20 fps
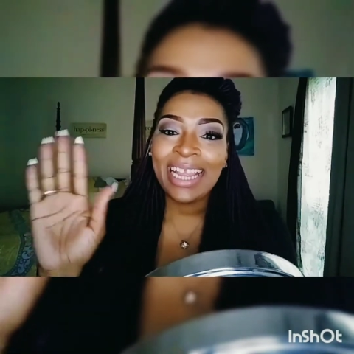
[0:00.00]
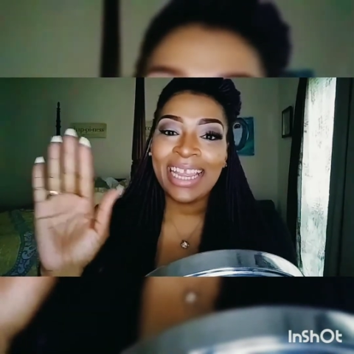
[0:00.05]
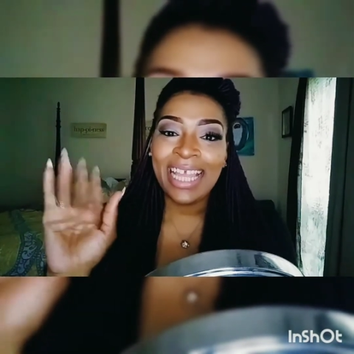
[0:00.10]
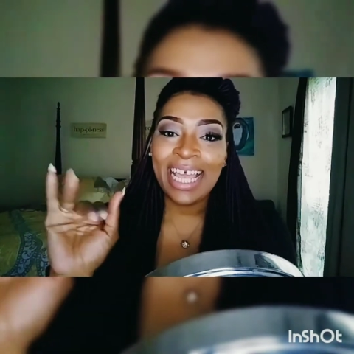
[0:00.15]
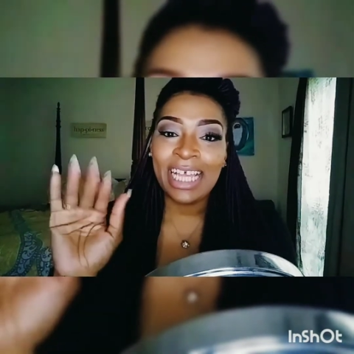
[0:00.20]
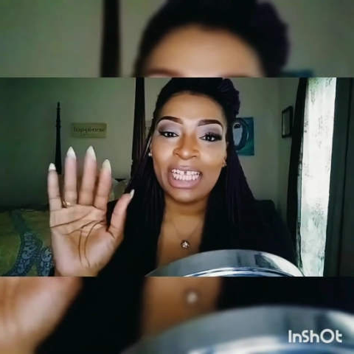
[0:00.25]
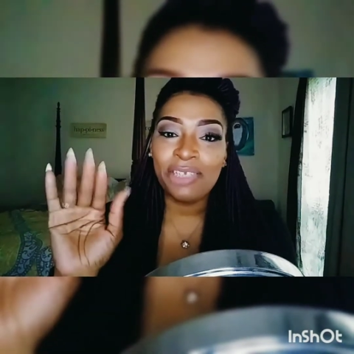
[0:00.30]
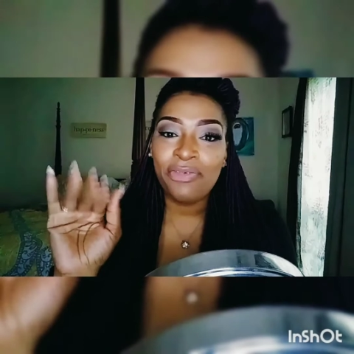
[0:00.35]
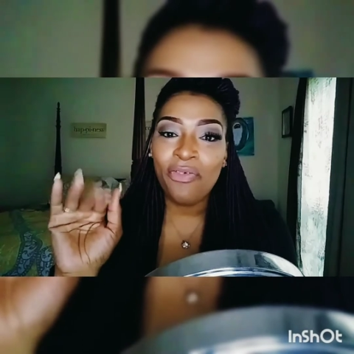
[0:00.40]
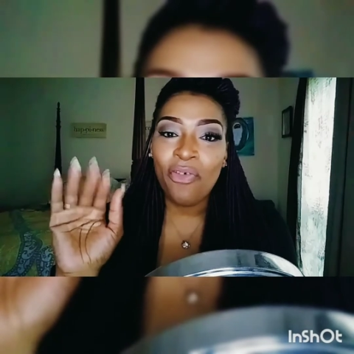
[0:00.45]

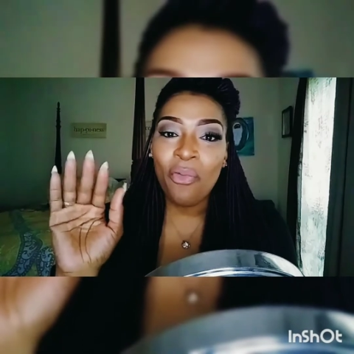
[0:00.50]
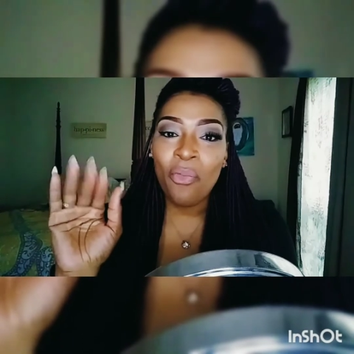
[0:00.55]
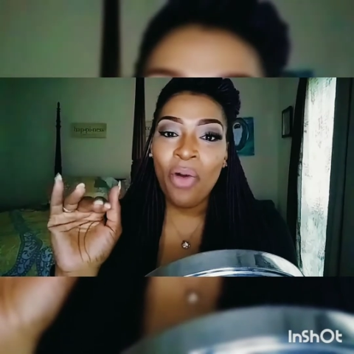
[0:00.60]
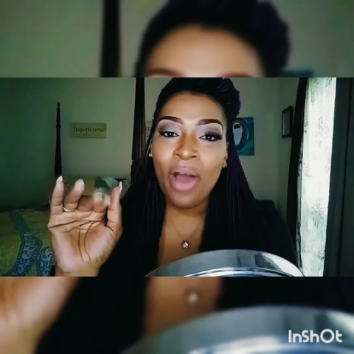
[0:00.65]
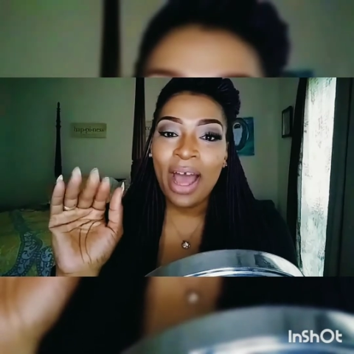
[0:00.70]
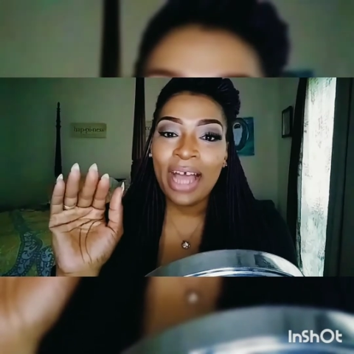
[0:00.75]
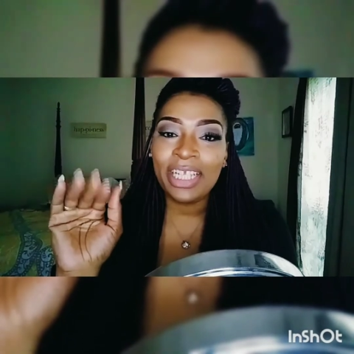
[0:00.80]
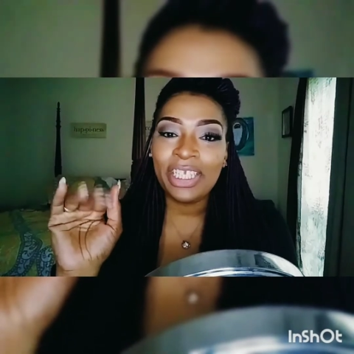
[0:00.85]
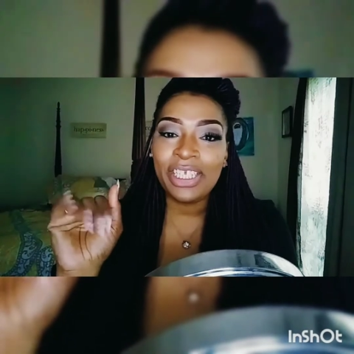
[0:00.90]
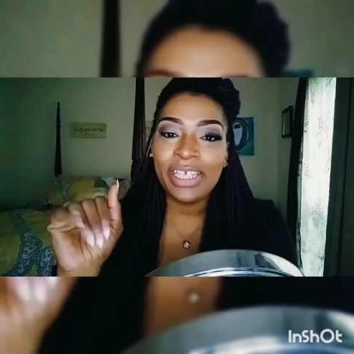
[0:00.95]
Thanks for
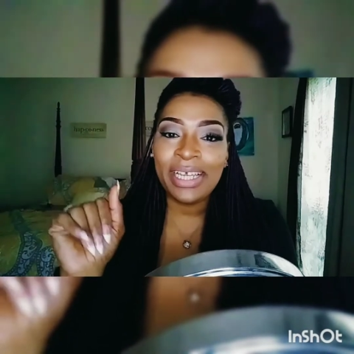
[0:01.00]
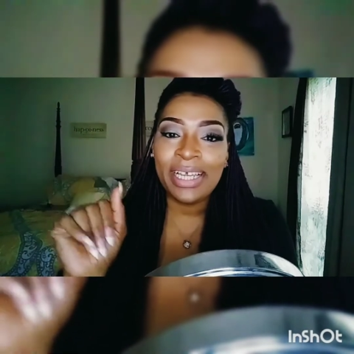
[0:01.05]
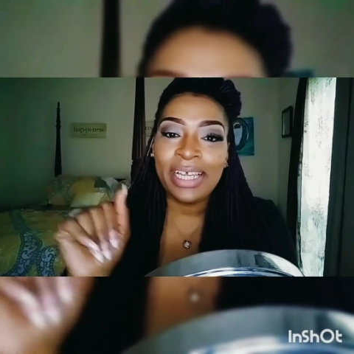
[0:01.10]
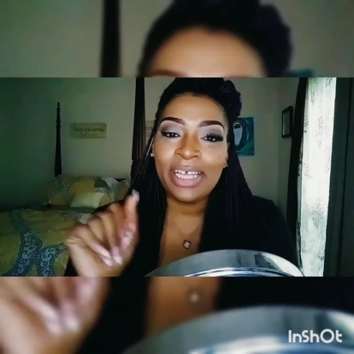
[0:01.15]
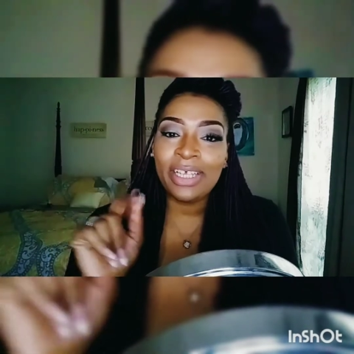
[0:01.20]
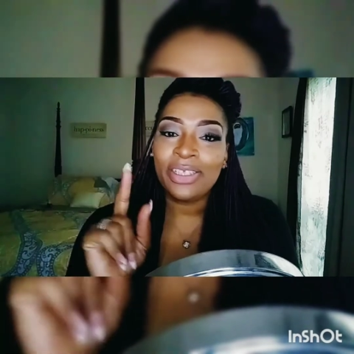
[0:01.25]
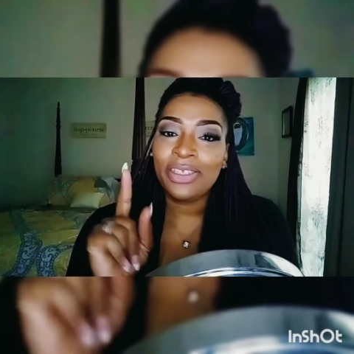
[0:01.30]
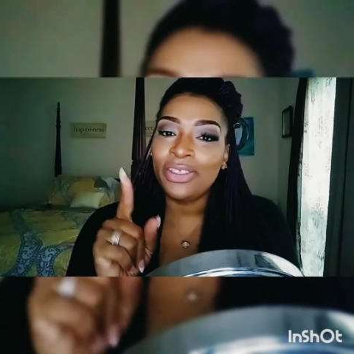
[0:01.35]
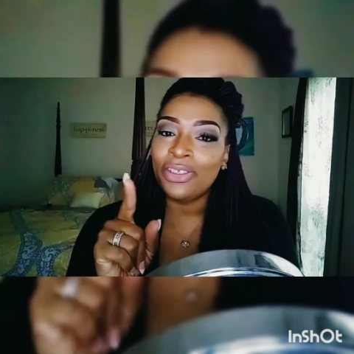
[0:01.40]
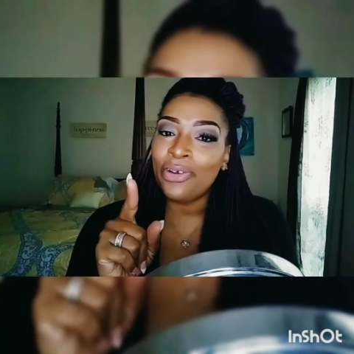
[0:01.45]
watching.
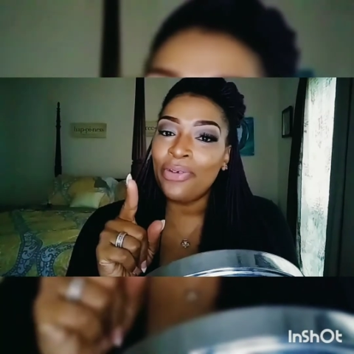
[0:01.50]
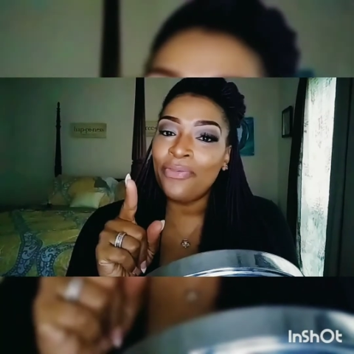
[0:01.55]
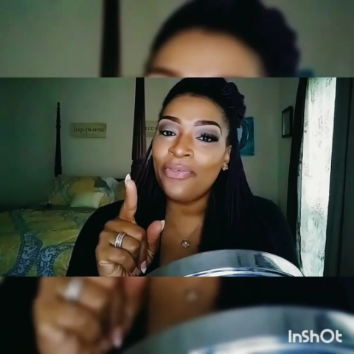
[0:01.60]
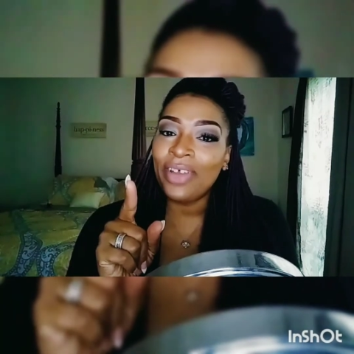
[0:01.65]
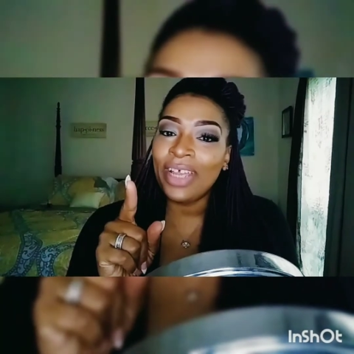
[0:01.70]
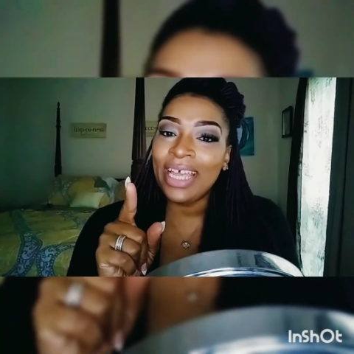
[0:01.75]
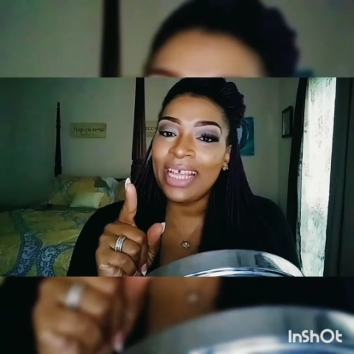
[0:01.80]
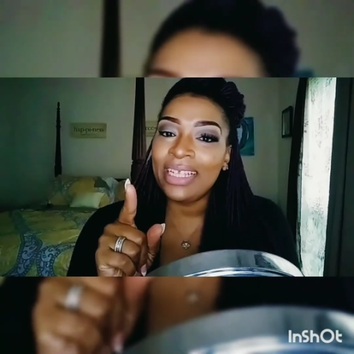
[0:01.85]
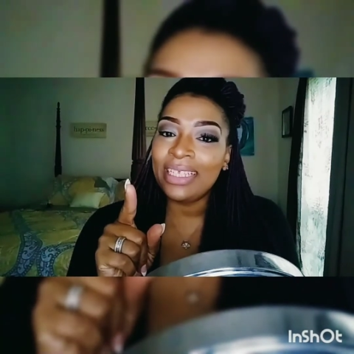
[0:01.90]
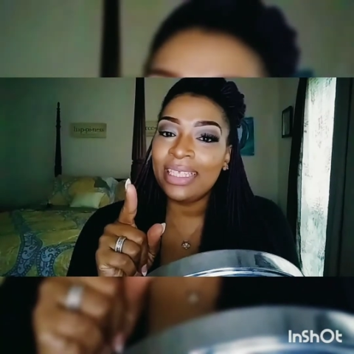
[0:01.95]
Don't
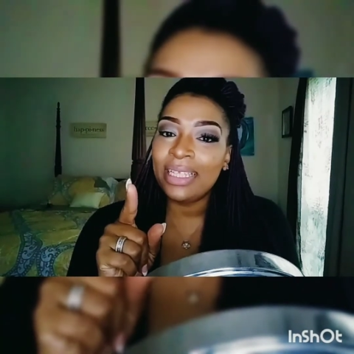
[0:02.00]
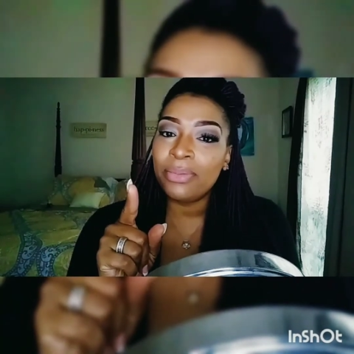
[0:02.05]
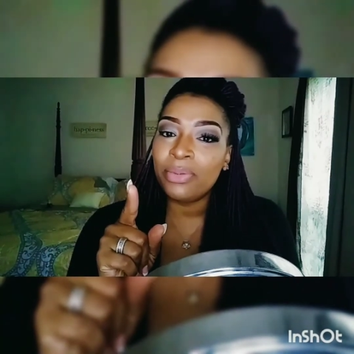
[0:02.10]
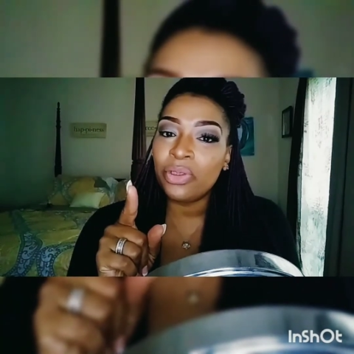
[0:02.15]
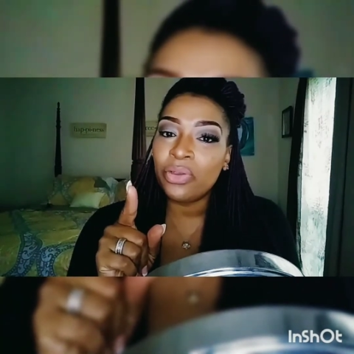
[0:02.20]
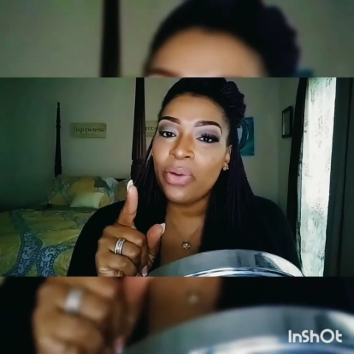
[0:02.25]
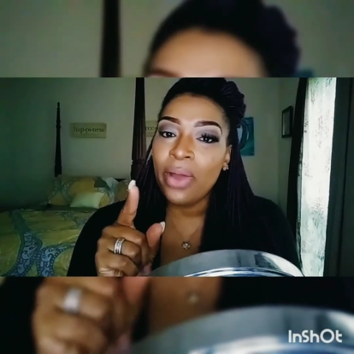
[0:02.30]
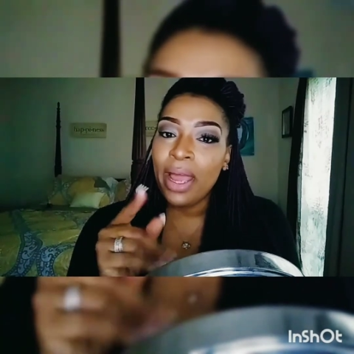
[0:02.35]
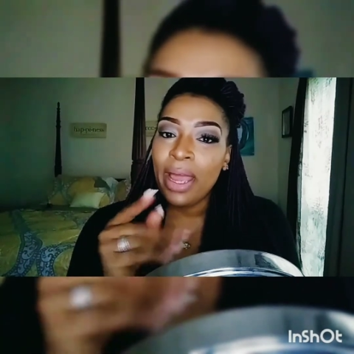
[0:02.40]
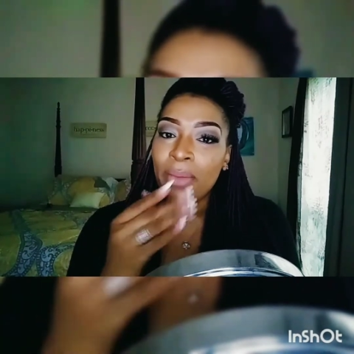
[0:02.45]
forget to
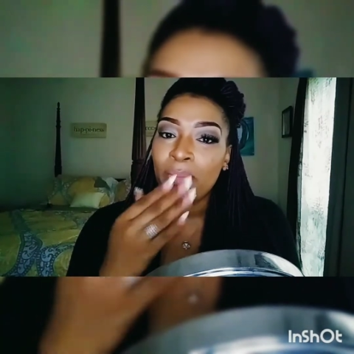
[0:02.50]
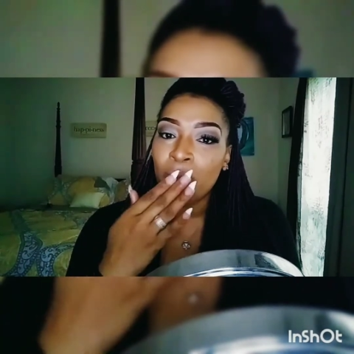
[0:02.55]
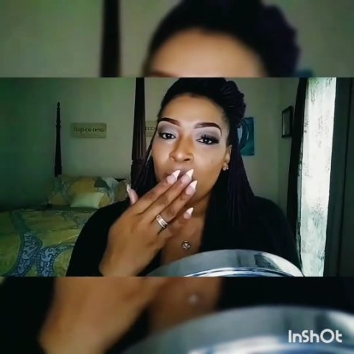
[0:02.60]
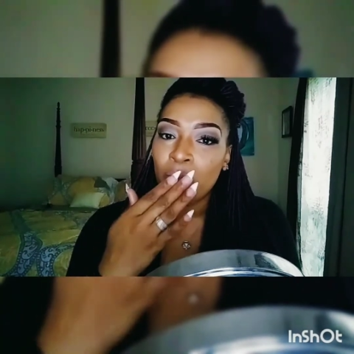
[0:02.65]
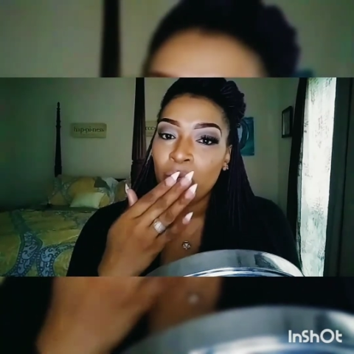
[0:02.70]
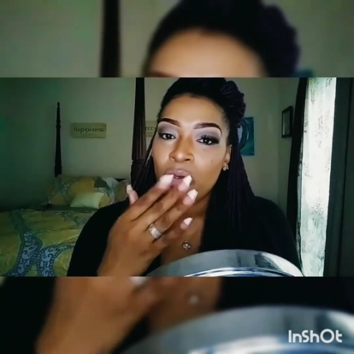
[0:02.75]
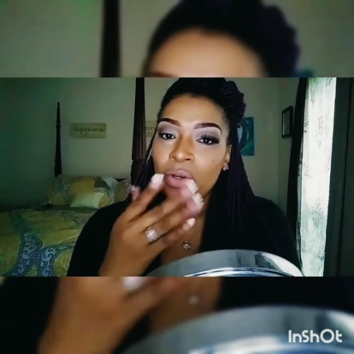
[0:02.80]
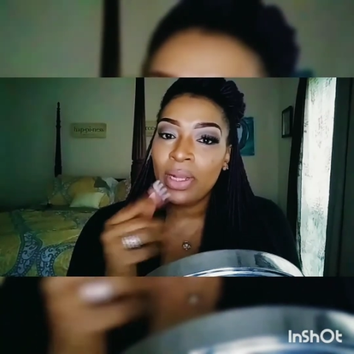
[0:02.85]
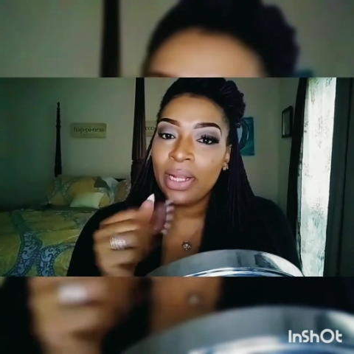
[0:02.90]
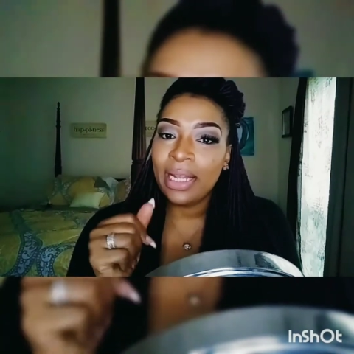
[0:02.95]
subscribe.
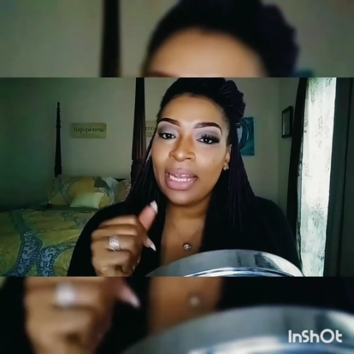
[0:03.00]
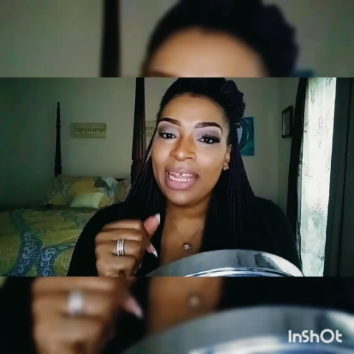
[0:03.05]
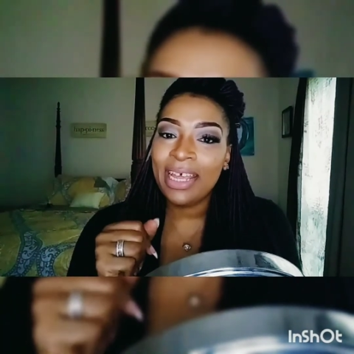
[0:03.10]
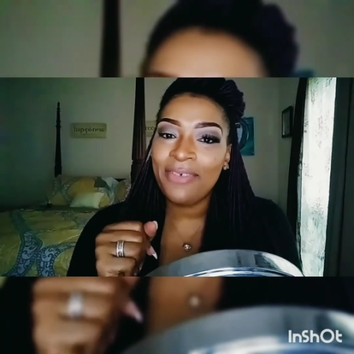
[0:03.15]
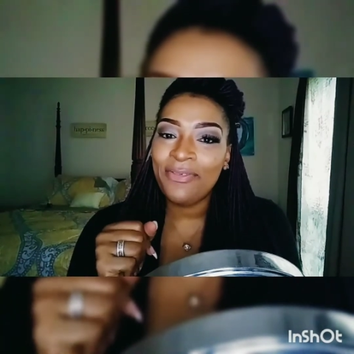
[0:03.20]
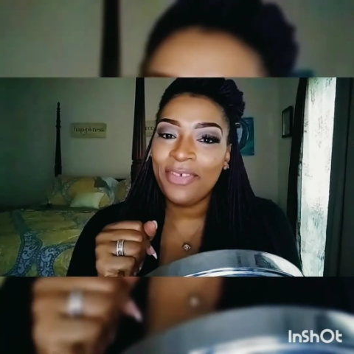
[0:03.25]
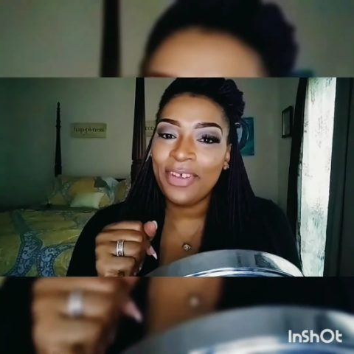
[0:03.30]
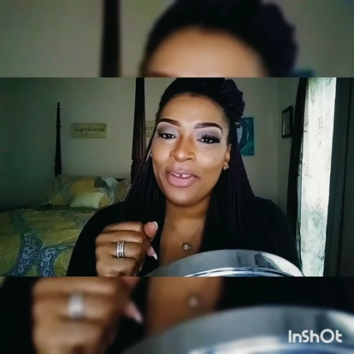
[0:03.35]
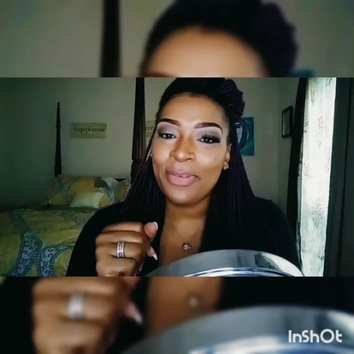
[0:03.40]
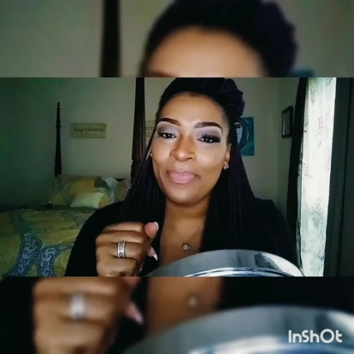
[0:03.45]

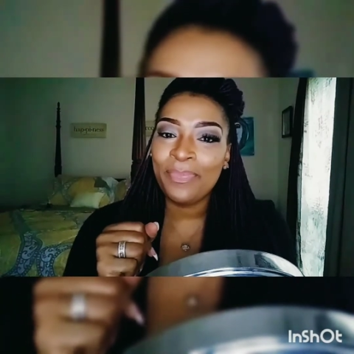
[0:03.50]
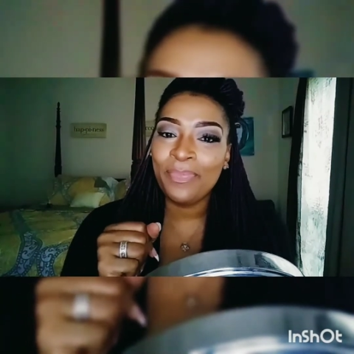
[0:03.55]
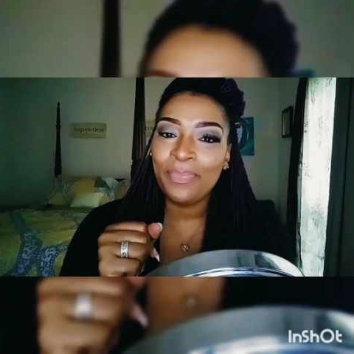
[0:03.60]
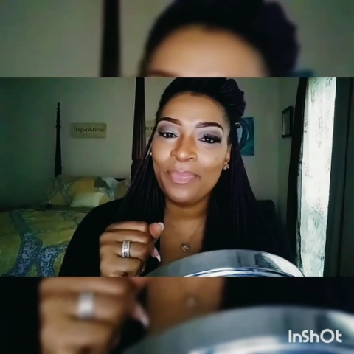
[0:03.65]
Love you.